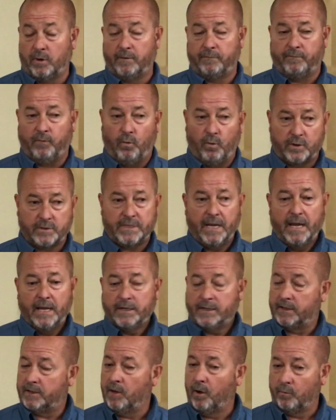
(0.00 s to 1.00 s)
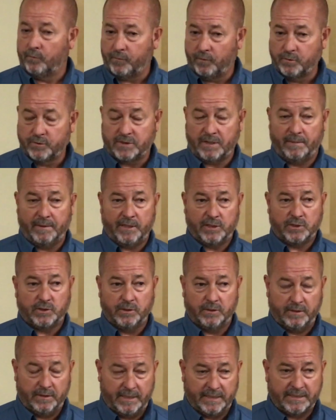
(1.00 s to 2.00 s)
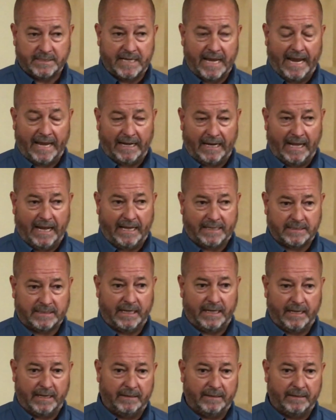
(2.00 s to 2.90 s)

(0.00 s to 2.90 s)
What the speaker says: for us to go through some of these guidelines